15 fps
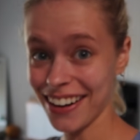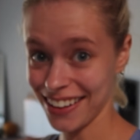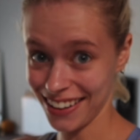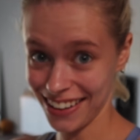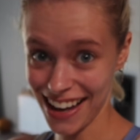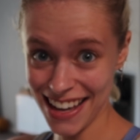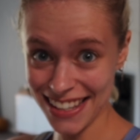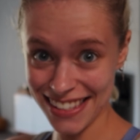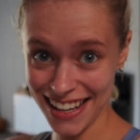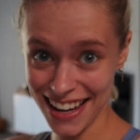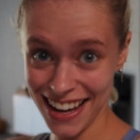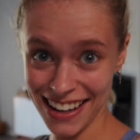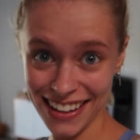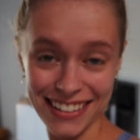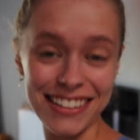can you guess
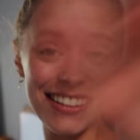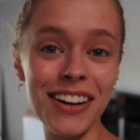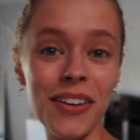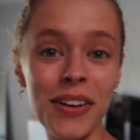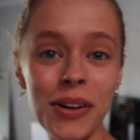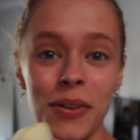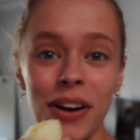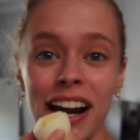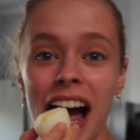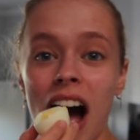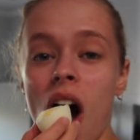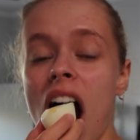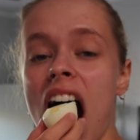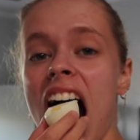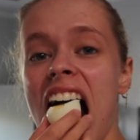it, going to work
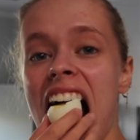out.